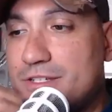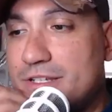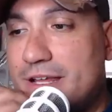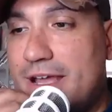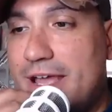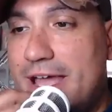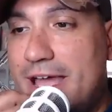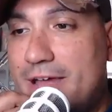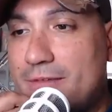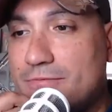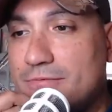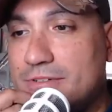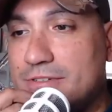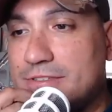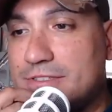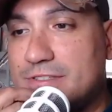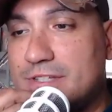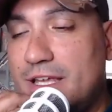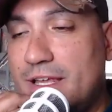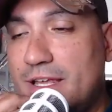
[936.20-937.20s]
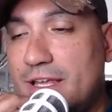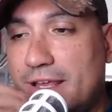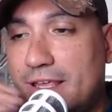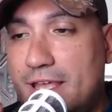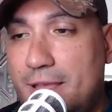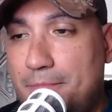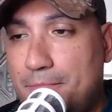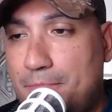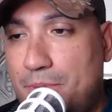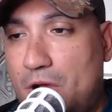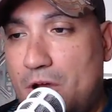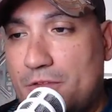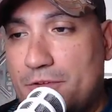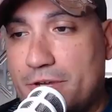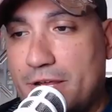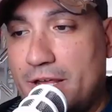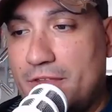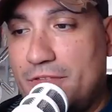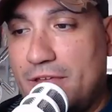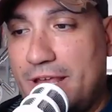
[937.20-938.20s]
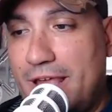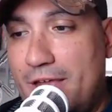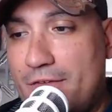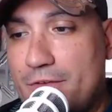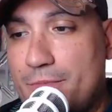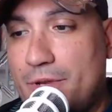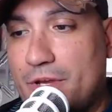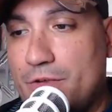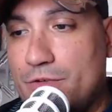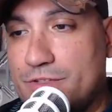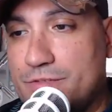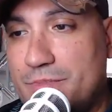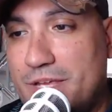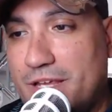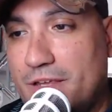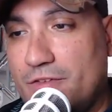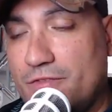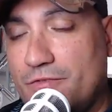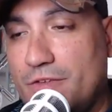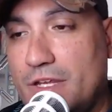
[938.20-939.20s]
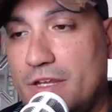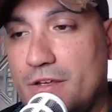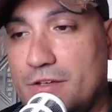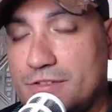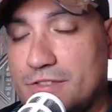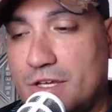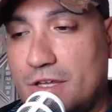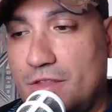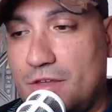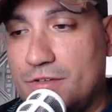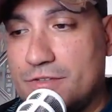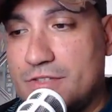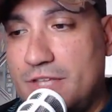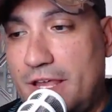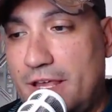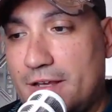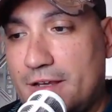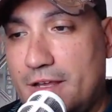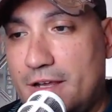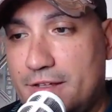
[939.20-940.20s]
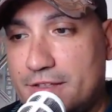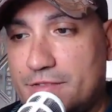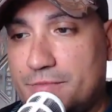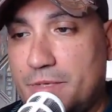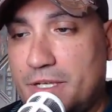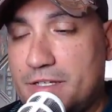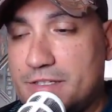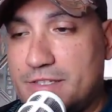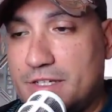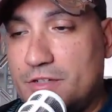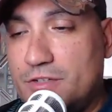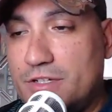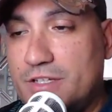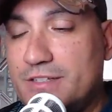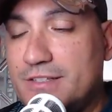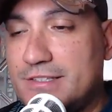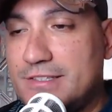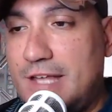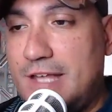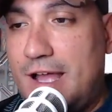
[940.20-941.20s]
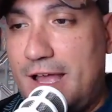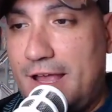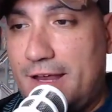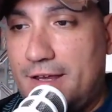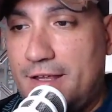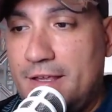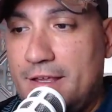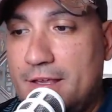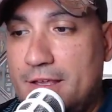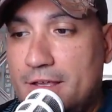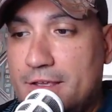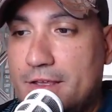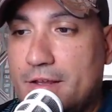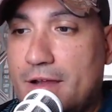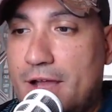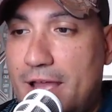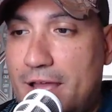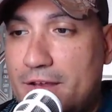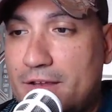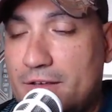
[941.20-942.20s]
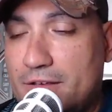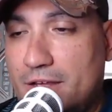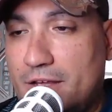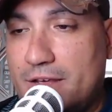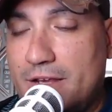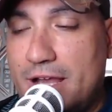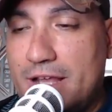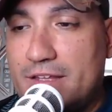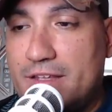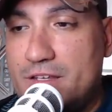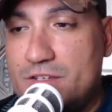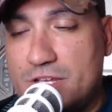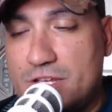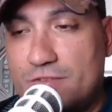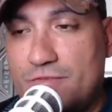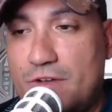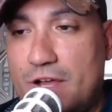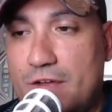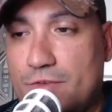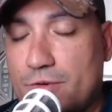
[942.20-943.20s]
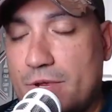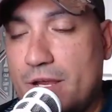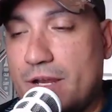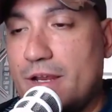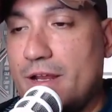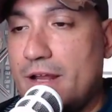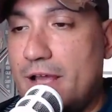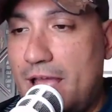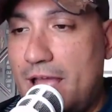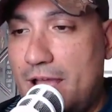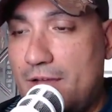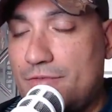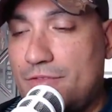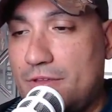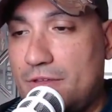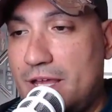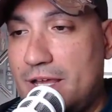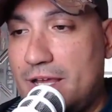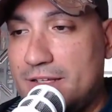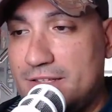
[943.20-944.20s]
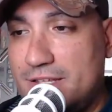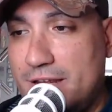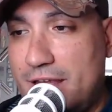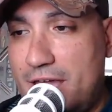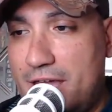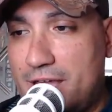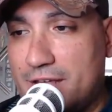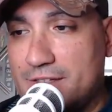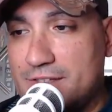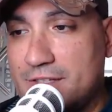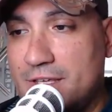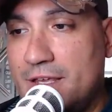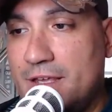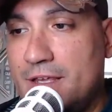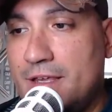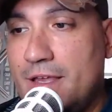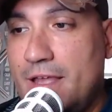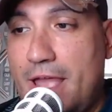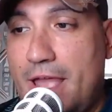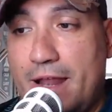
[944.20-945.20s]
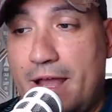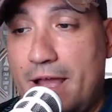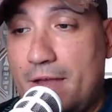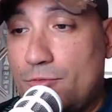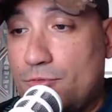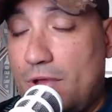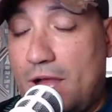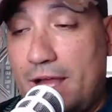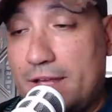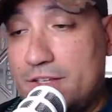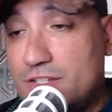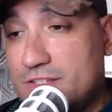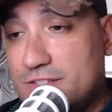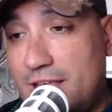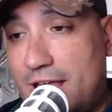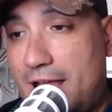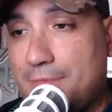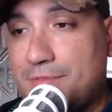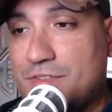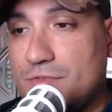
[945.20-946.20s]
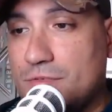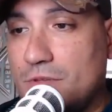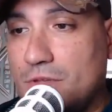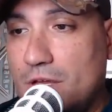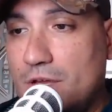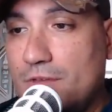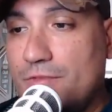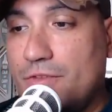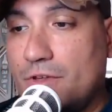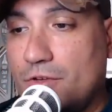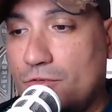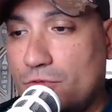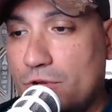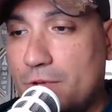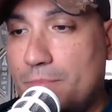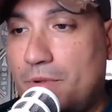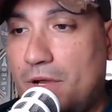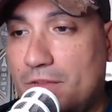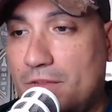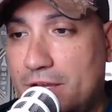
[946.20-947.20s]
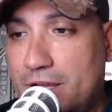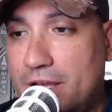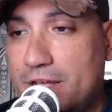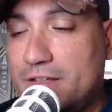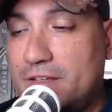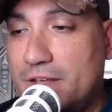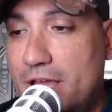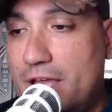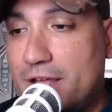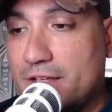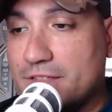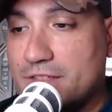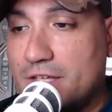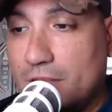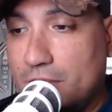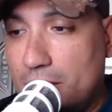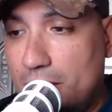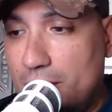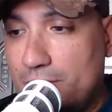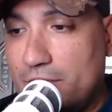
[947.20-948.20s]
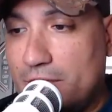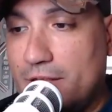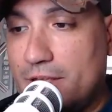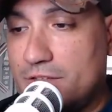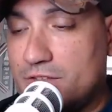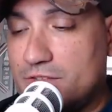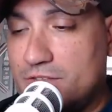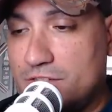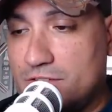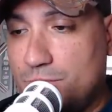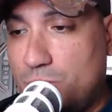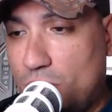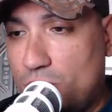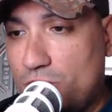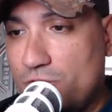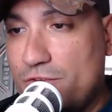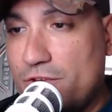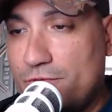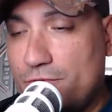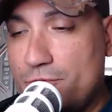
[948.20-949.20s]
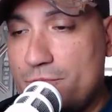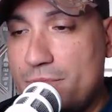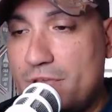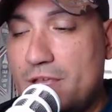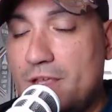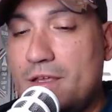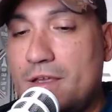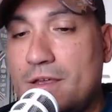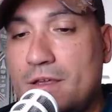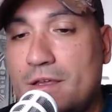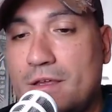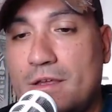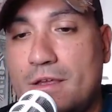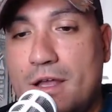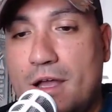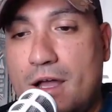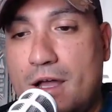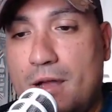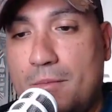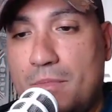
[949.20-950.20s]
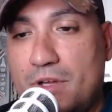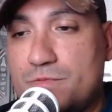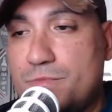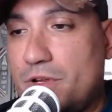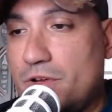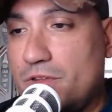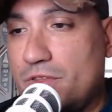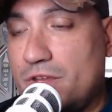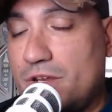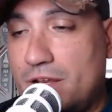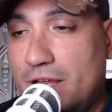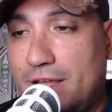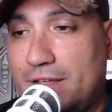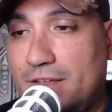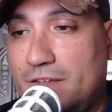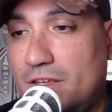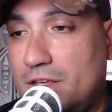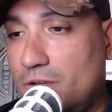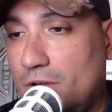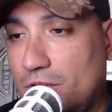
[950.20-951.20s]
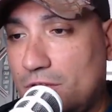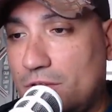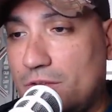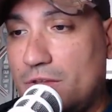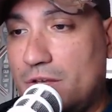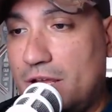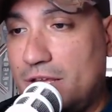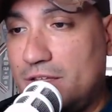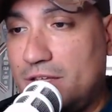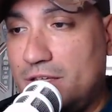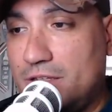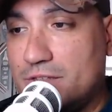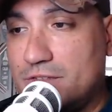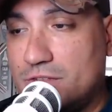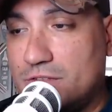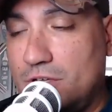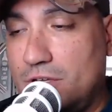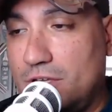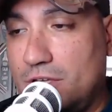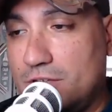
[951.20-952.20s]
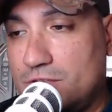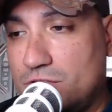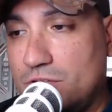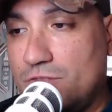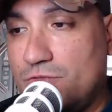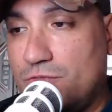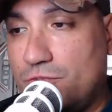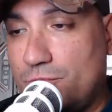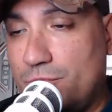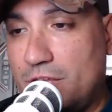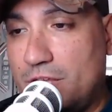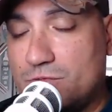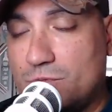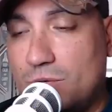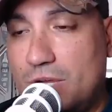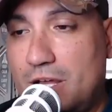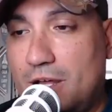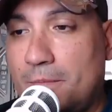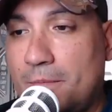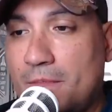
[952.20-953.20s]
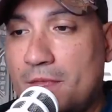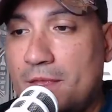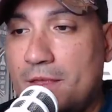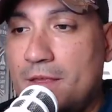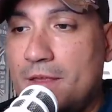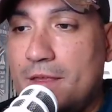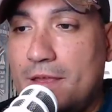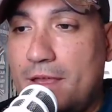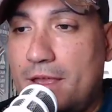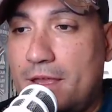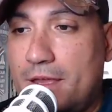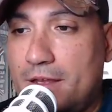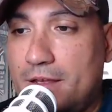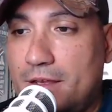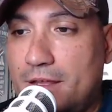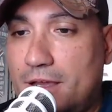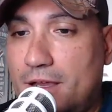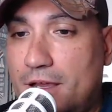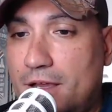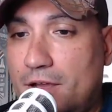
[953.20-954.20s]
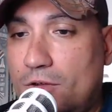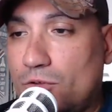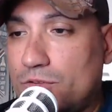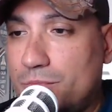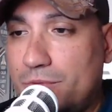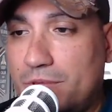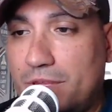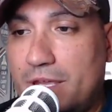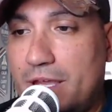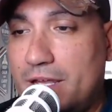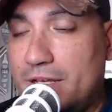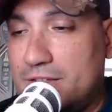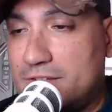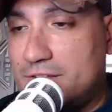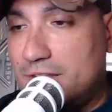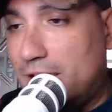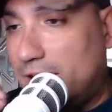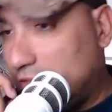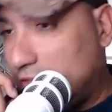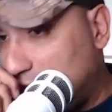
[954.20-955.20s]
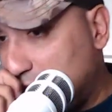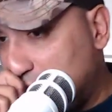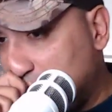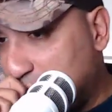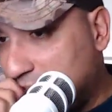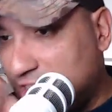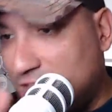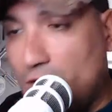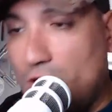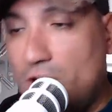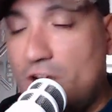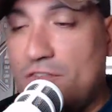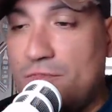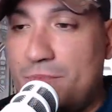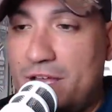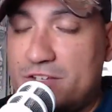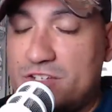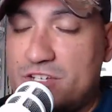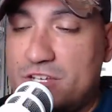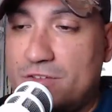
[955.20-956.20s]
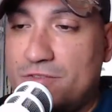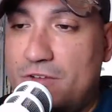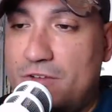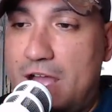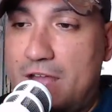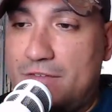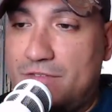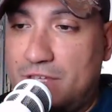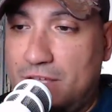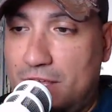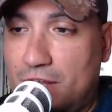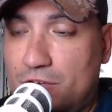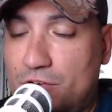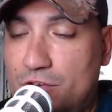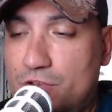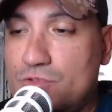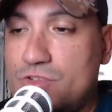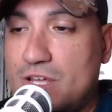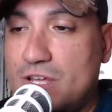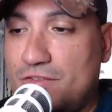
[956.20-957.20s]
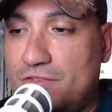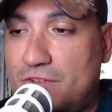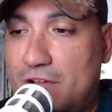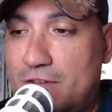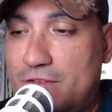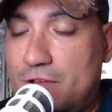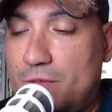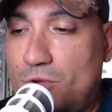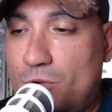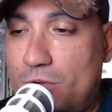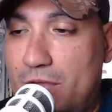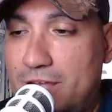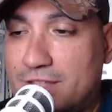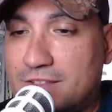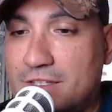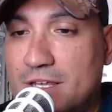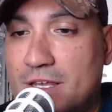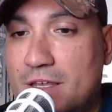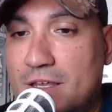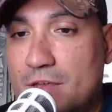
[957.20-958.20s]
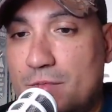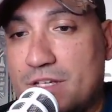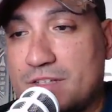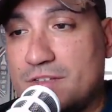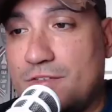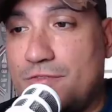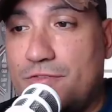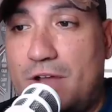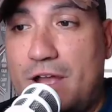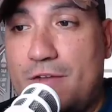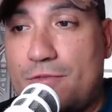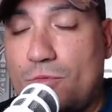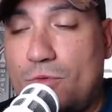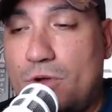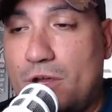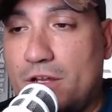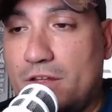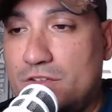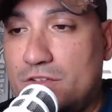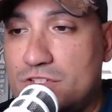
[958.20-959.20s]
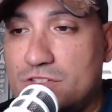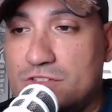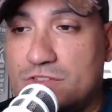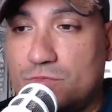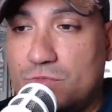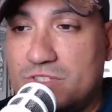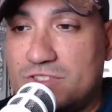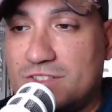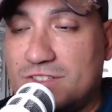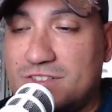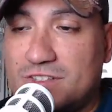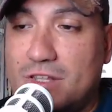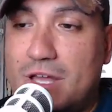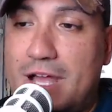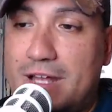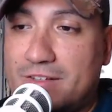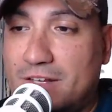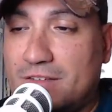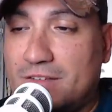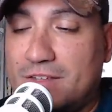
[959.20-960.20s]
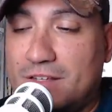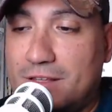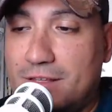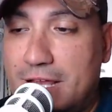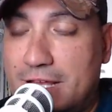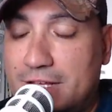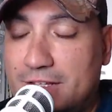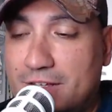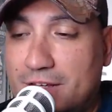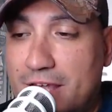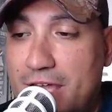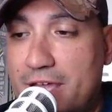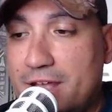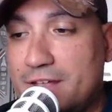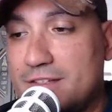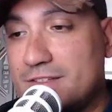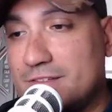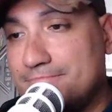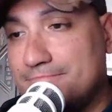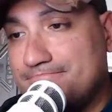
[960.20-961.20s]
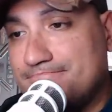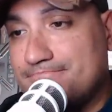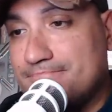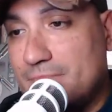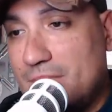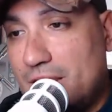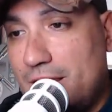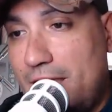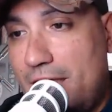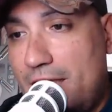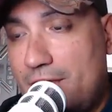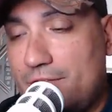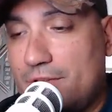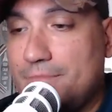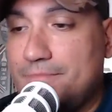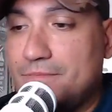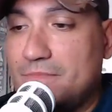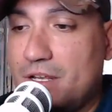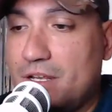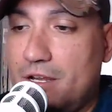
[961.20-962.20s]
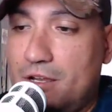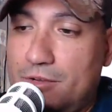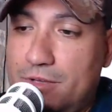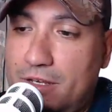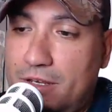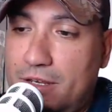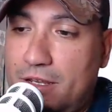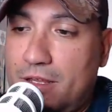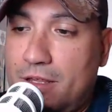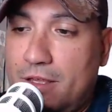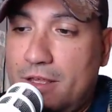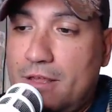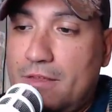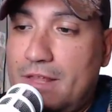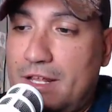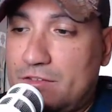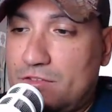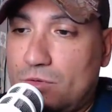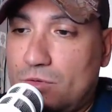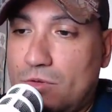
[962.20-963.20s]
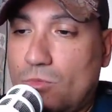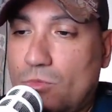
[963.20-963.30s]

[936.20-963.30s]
I had and I kept bothering, I think, everybody who's making videos on those handguns, because I couldn't decide. You know, I had a 19 Gen 5 already, and I have the 19X, and I just absolutely love the grip on the 19X. I love it. It's just perfect for me. Much better than the 19, although the 19 is good for me as well. And ultimately, I decided to just sell off my Gen 5 to get a new Gen 5 MOS, because if I ever wanted to just switch the slides onto the 19X, then I have it, you know, and that's sort of